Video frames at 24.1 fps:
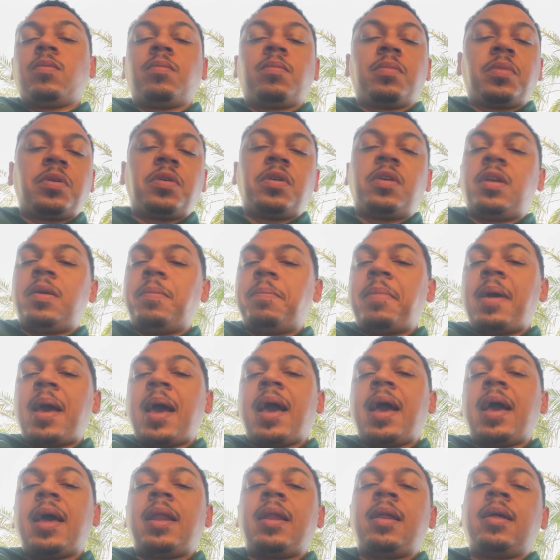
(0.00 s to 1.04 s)
good and
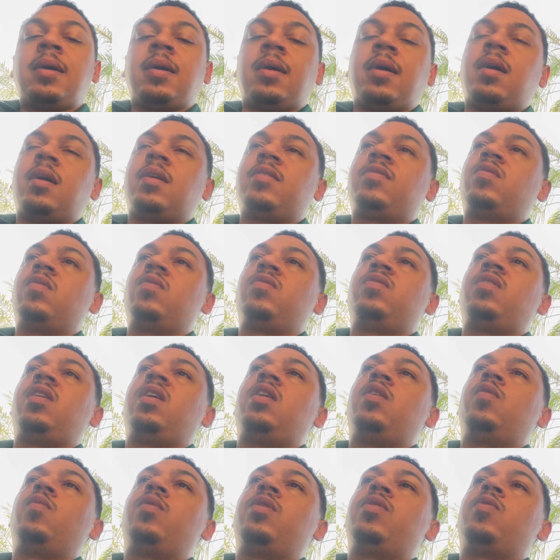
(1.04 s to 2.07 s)
bad
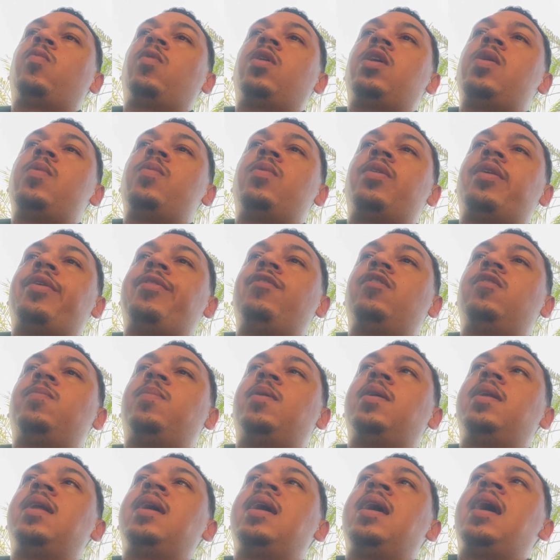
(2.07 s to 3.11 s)
associated with working with others,
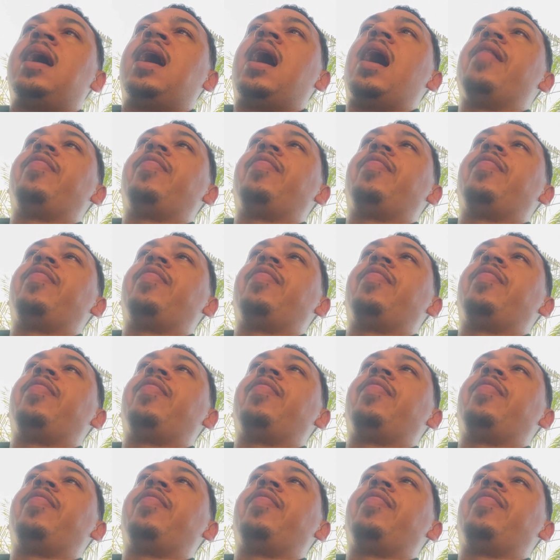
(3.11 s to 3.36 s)
but I